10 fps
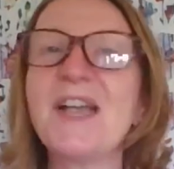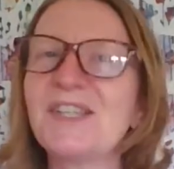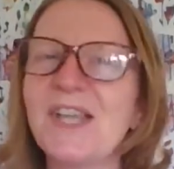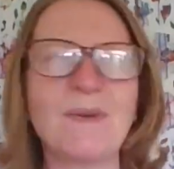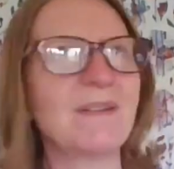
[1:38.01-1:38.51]

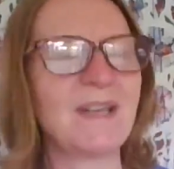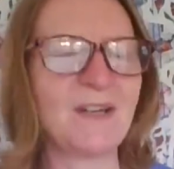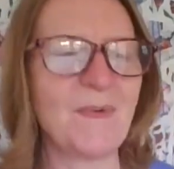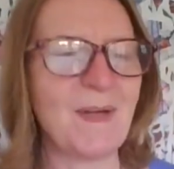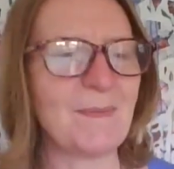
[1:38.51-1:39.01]
So
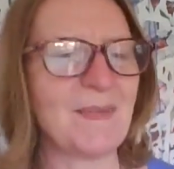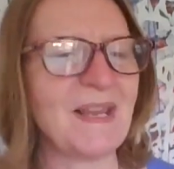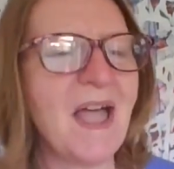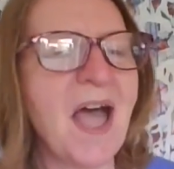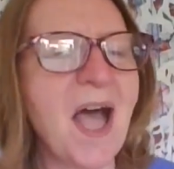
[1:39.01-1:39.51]
enough about me.
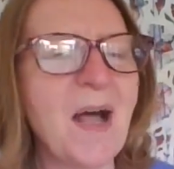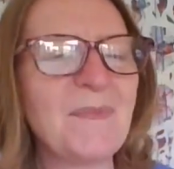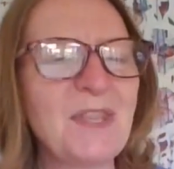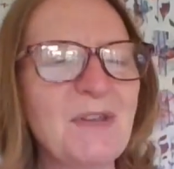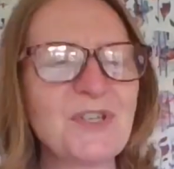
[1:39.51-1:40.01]

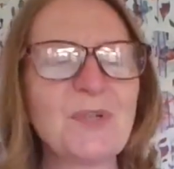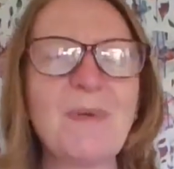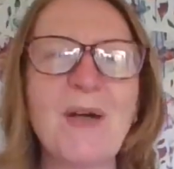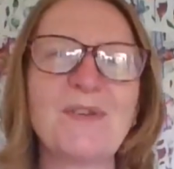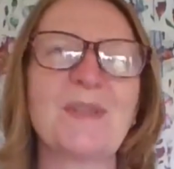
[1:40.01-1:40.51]
The original
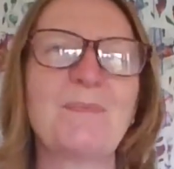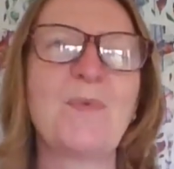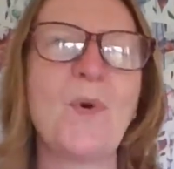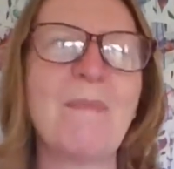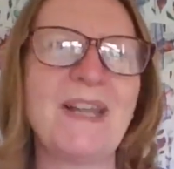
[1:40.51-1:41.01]
post that
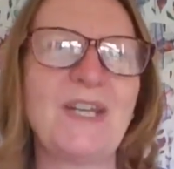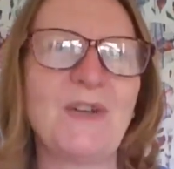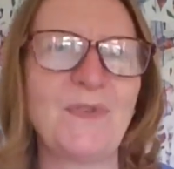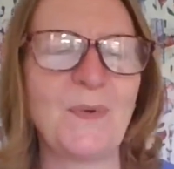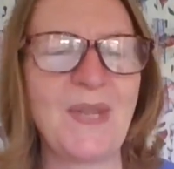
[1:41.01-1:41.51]
brought many
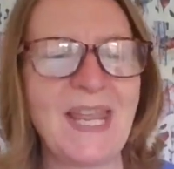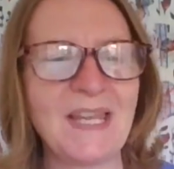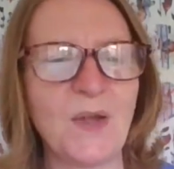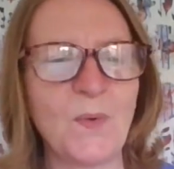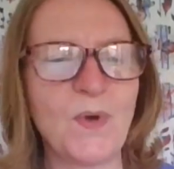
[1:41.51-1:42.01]
of you
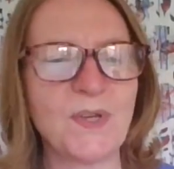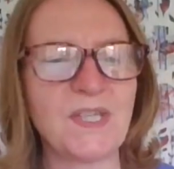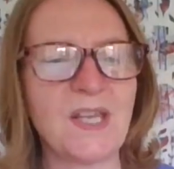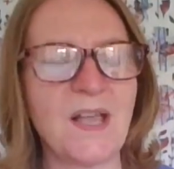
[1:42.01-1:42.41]
here was